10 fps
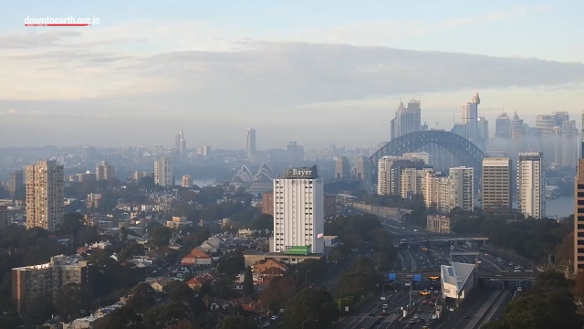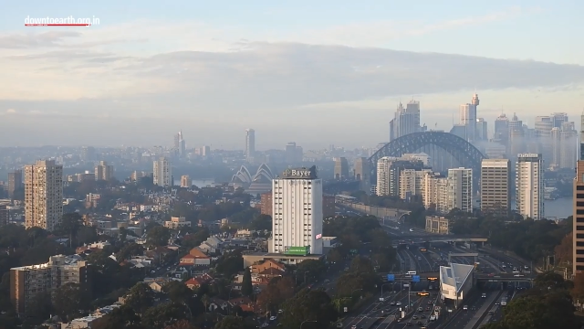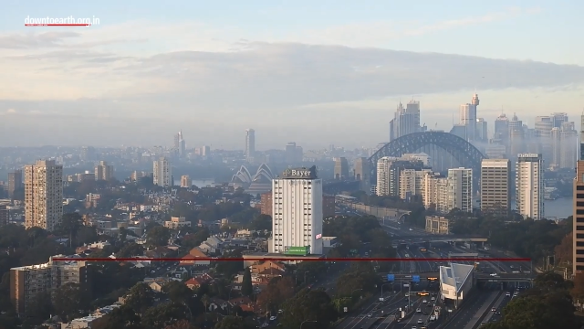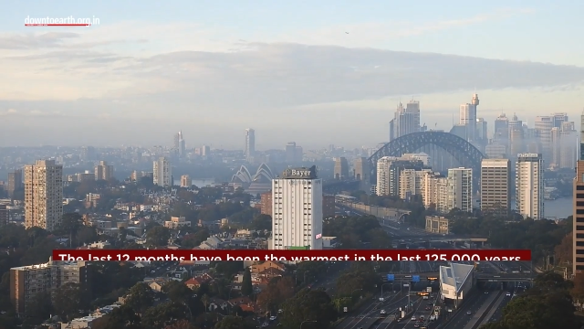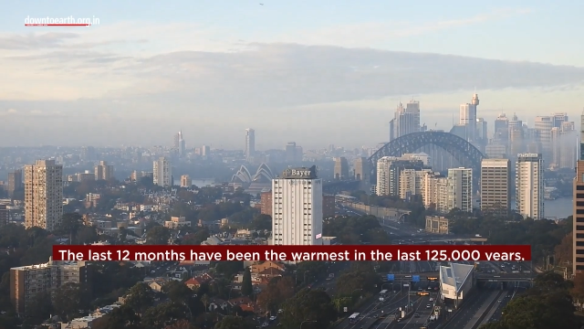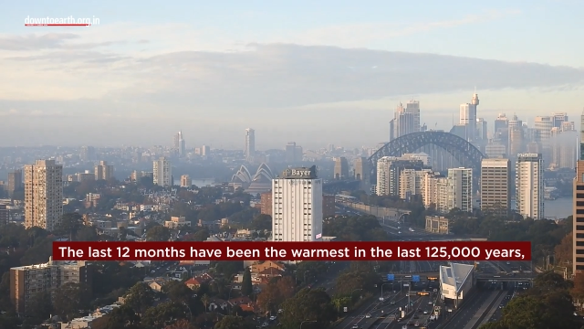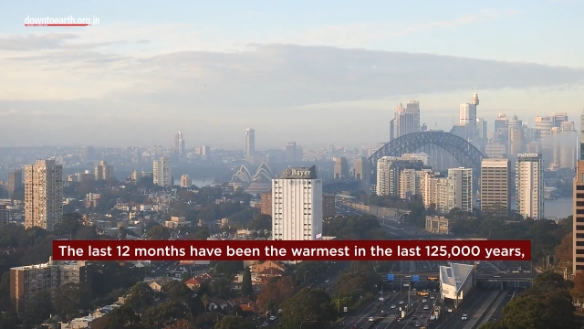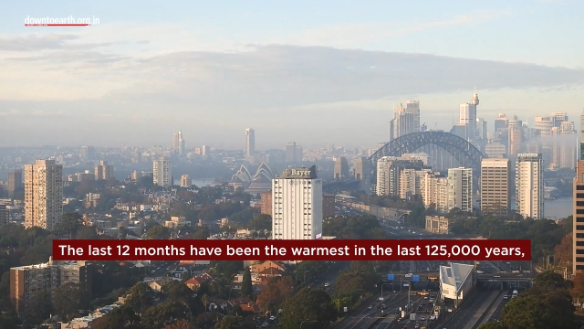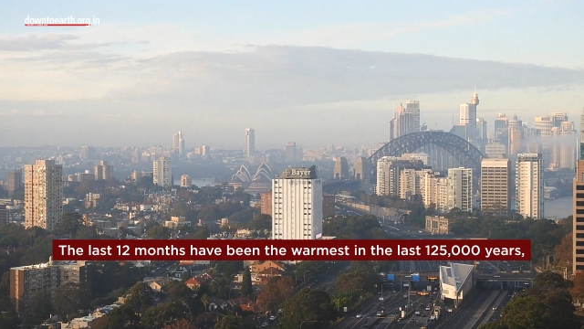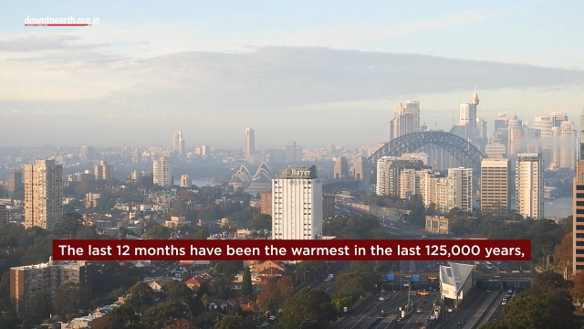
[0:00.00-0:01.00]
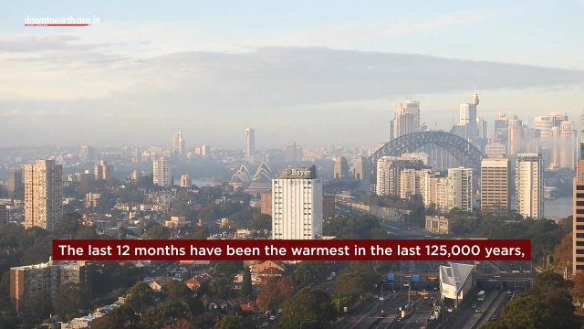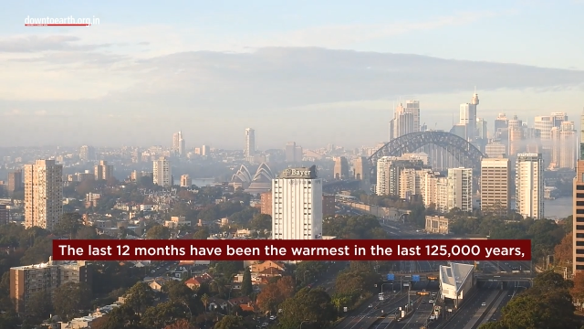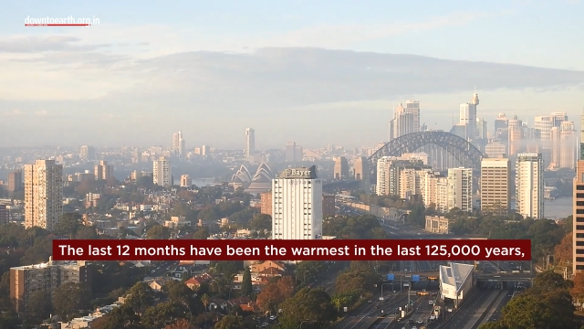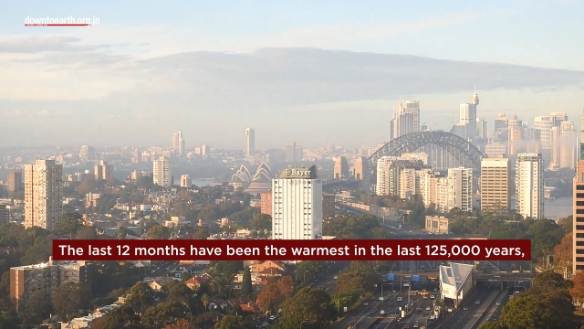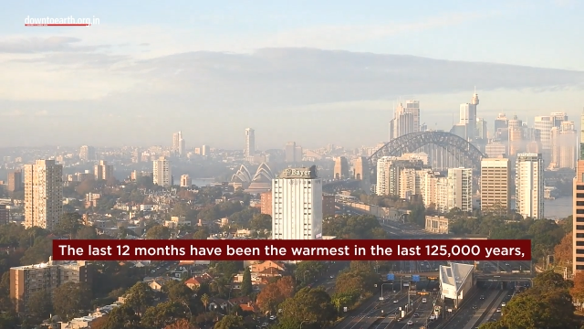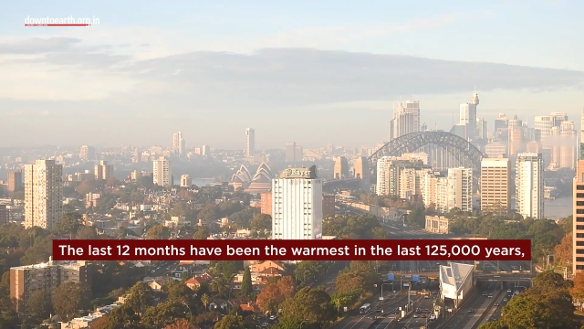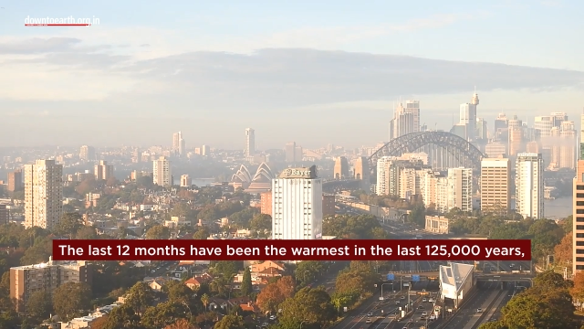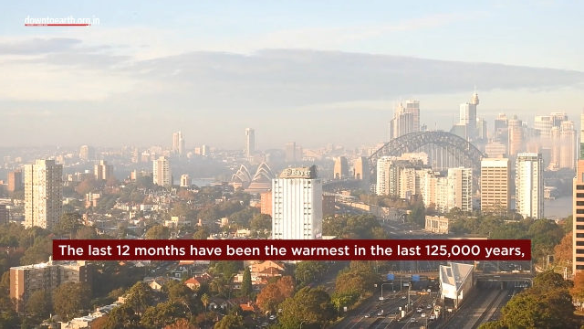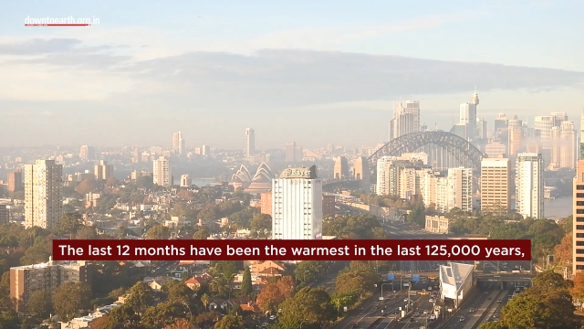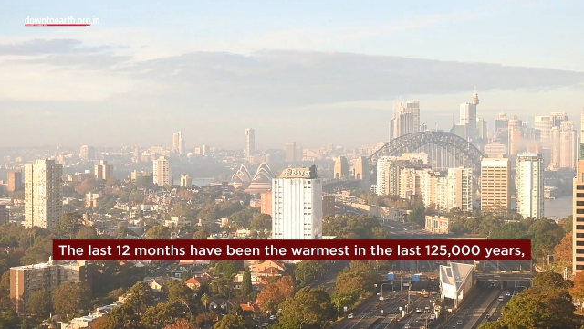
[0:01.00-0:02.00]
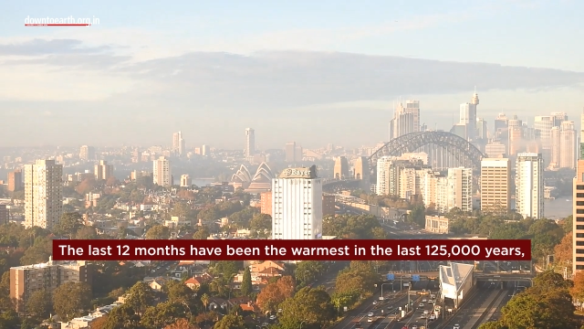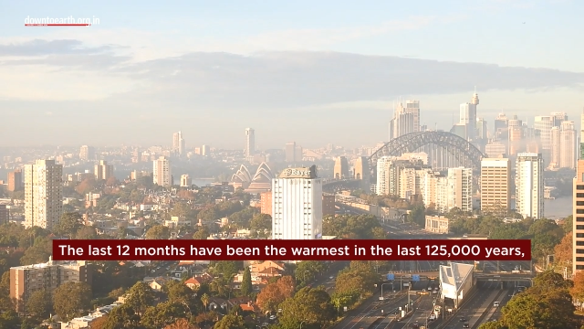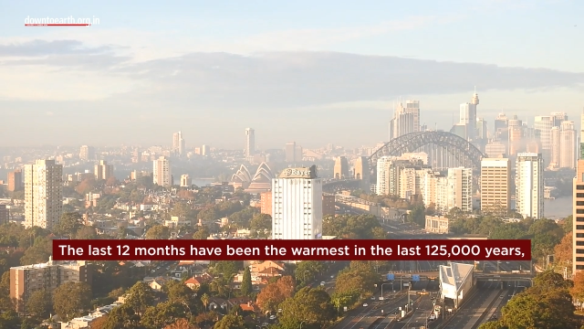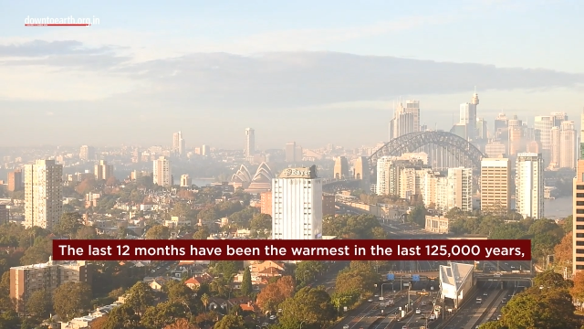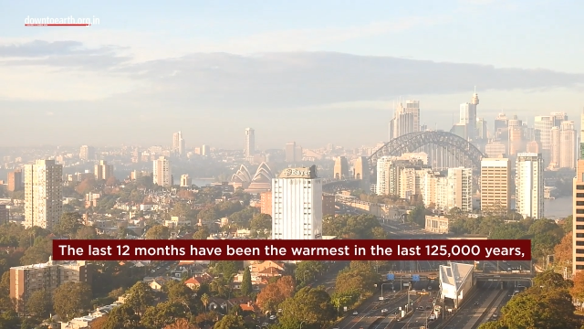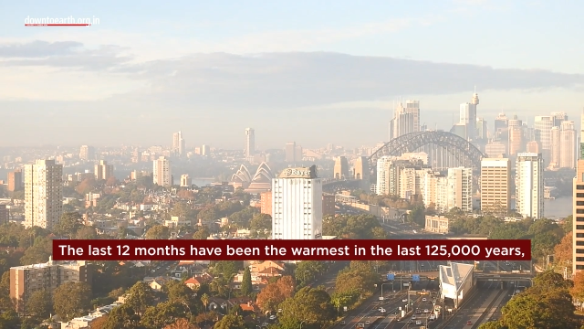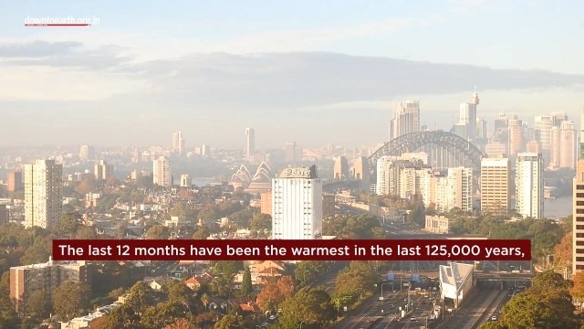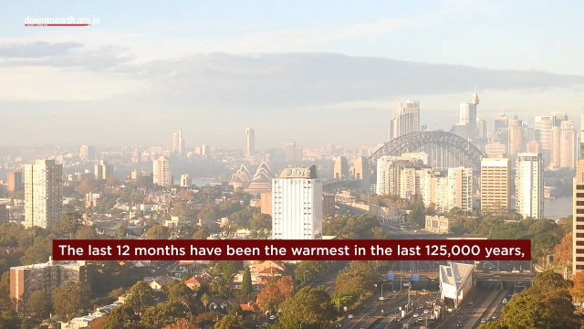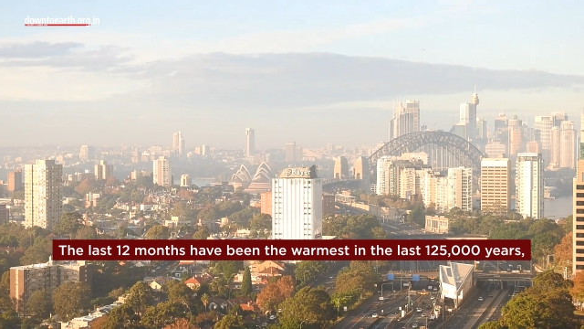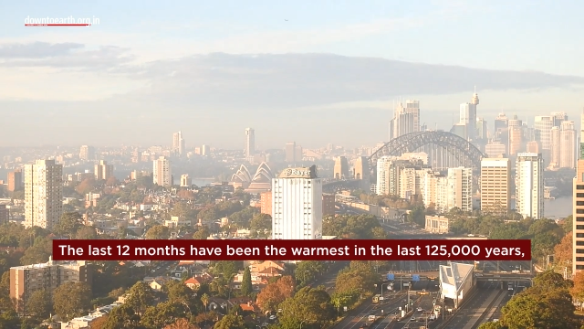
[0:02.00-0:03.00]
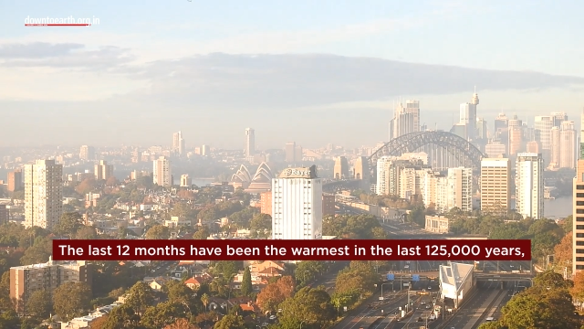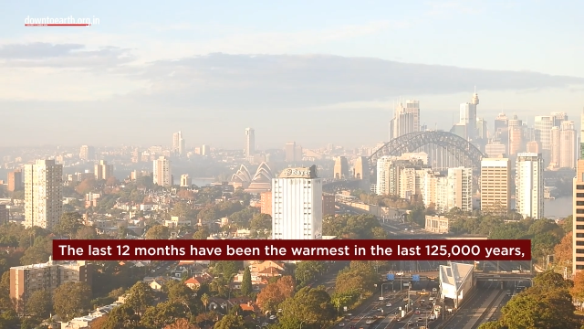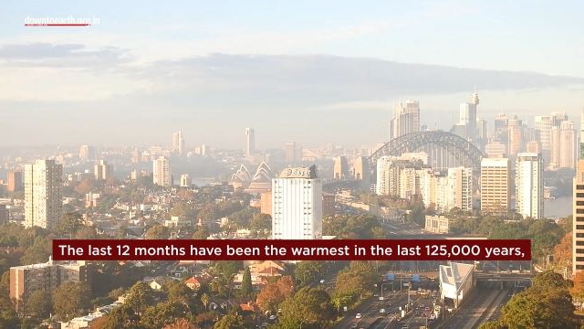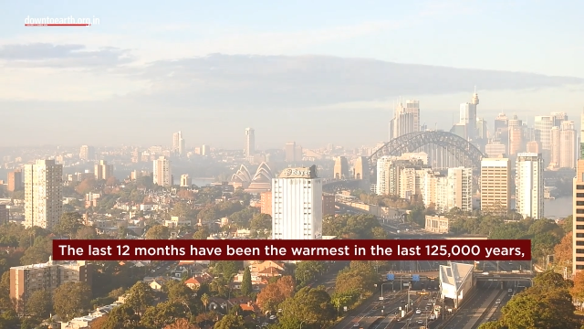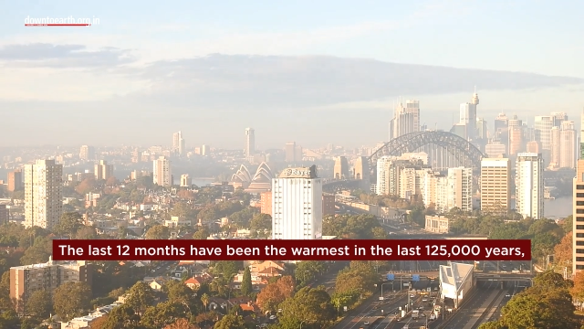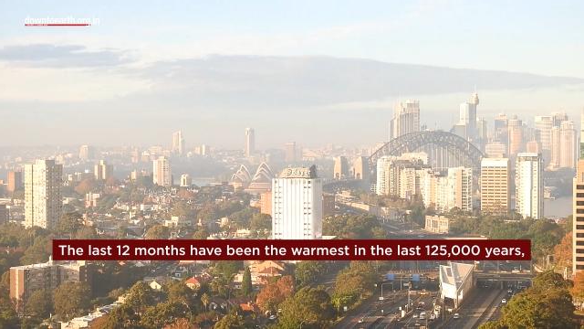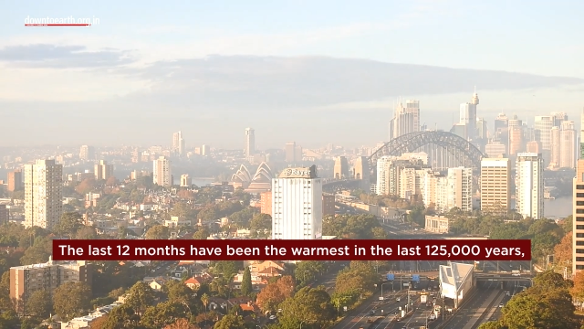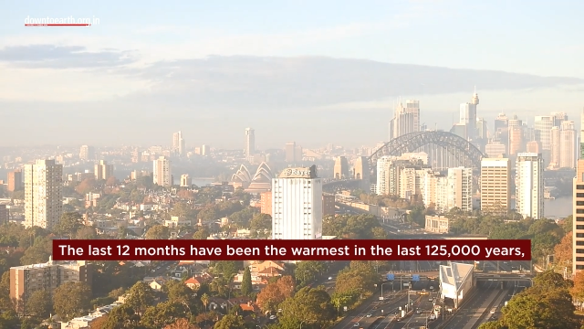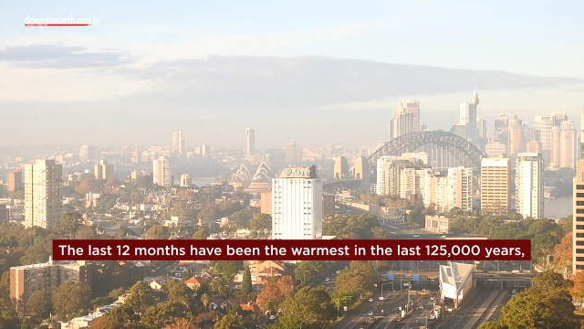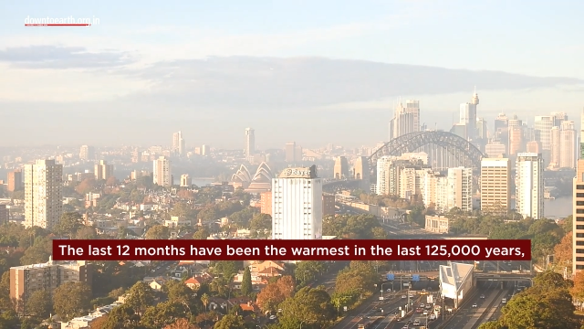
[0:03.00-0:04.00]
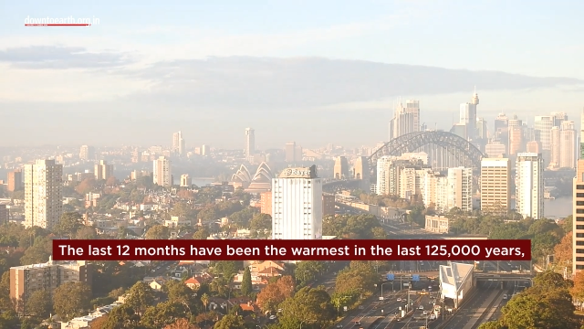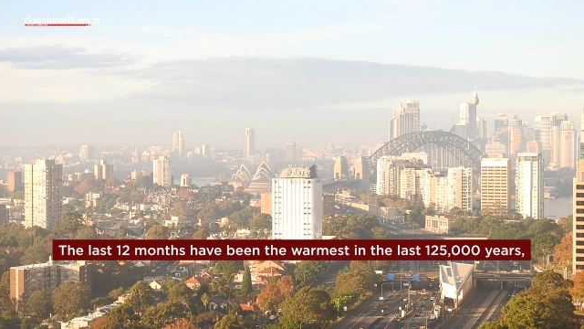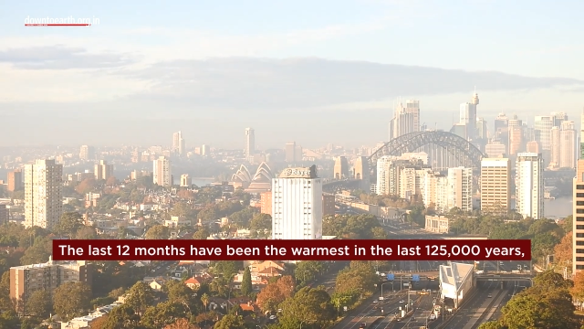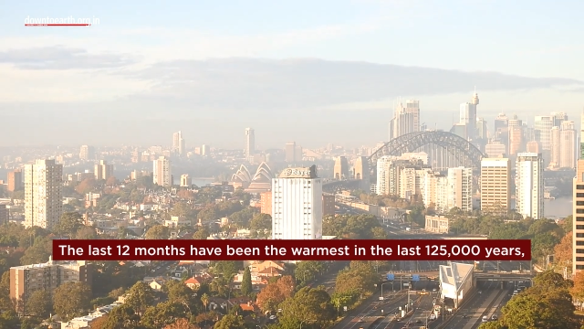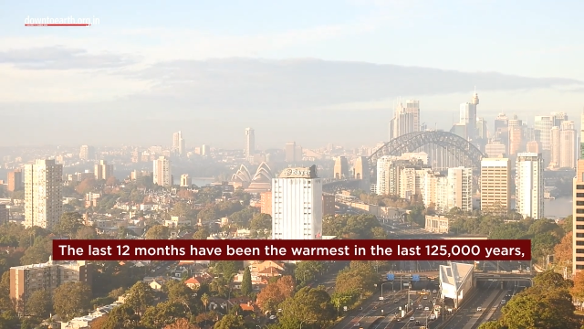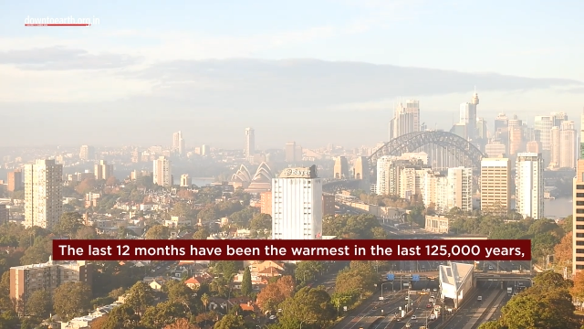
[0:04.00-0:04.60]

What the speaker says: (no speaker visible)